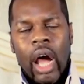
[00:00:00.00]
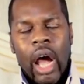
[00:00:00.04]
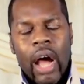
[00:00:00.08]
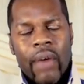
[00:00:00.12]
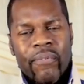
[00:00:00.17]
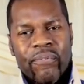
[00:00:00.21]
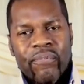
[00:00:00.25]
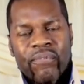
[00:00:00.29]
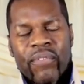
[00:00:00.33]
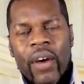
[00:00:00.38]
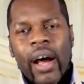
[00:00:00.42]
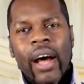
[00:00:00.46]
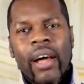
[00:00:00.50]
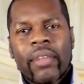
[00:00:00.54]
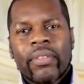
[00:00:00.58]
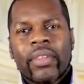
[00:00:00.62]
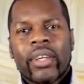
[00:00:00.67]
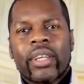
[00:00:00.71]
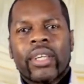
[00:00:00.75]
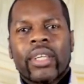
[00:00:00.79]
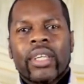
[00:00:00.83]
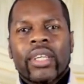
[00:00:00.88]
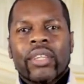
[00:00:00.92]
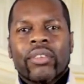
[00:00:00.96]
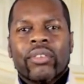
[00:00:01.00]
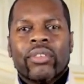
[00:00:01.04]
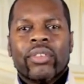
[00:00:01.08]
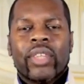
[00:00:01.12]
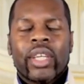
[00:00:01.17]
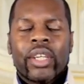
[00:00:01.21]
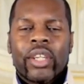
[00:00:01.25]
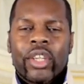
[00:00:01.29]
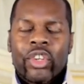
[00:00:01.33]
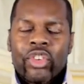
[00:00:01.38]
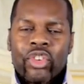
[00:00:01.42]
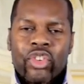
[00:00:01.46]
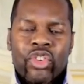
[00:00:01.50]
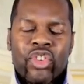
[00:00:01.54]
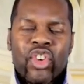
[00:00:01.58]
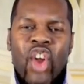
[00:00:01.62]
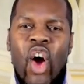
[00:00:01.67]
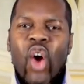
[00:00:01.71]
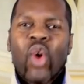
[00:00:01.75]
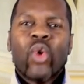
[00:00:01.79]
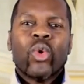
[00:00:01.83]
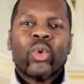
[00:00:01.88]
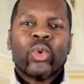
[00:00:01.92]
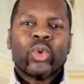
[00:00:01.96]
a father that
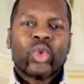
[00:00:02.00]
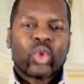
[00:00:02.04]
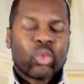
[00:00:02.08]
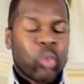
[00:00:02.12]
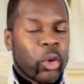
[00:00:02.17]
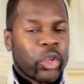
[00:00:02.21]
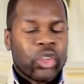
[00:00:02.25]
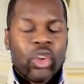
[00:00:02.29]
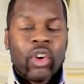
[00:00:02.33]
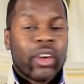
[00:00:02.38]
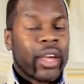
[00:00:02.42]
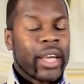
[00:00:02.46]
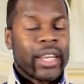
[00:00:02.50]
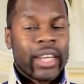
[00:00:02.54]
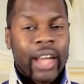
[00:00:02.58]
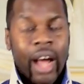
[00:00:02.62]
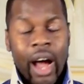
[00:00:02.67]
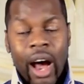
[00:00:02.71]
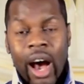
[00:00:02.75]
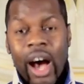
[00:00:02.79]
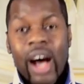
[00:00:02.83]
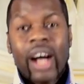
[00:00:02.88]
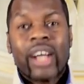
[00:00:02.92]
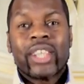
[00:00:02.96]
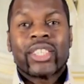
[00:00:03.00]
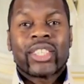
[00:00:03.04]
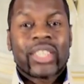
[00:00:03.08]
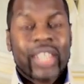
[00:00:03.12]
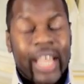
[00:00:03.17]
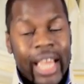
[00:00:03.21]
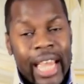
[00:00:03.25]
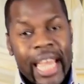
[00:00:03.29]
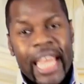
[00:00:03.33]
knows what you're going to ask